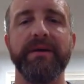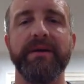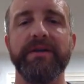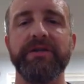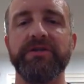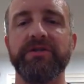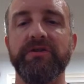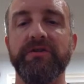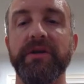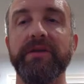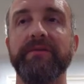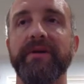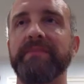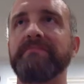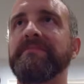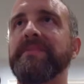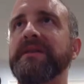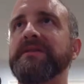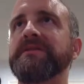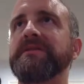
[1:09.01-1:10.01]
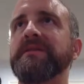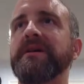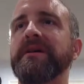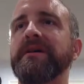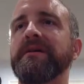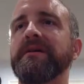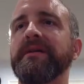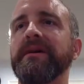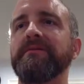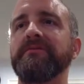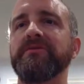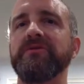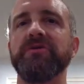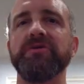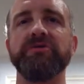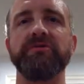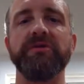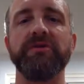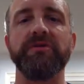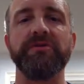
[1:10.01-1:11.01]
So anyway, those are
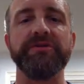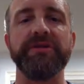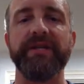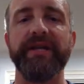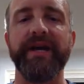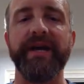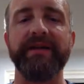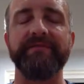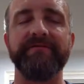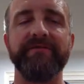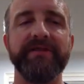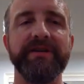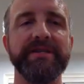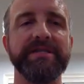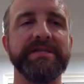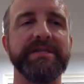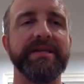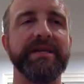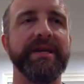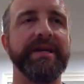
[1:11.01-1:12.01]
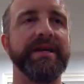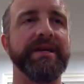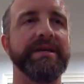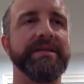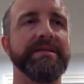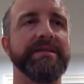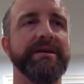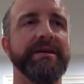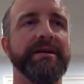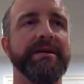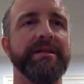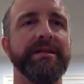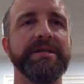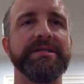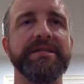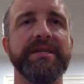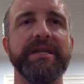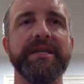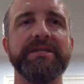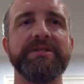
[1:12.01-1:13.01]
the goals that I had for this. And
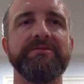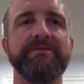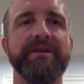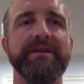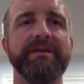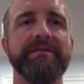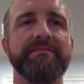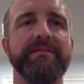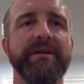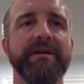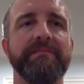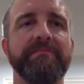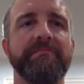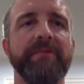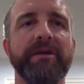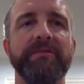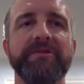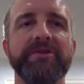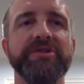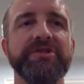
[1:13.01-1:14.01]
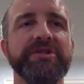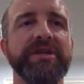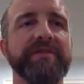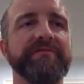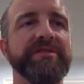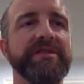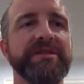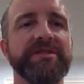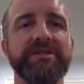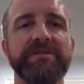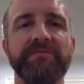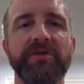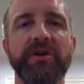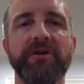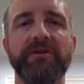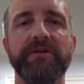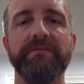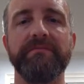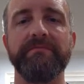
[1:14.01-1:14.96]
let's get into it. Why don't we just dive into some code?